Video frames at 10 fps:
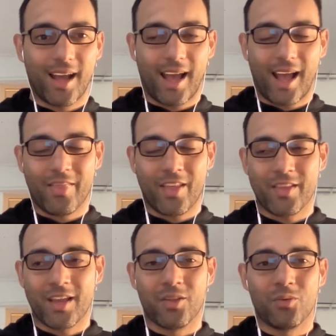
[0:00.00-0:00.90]
and then
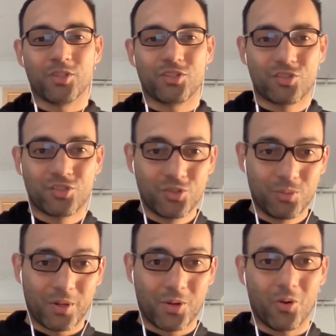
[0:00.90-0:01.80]
the other was
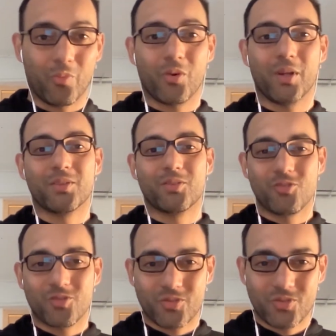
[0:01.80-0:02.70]
super corporate,
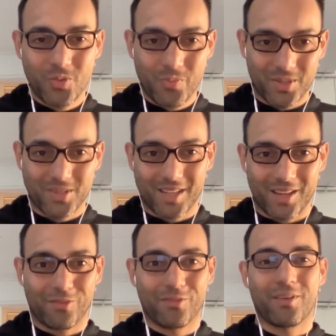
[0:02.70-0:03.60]
super
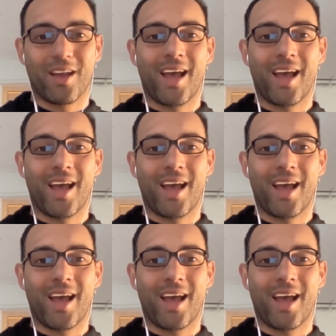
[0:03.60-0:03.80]
stiff.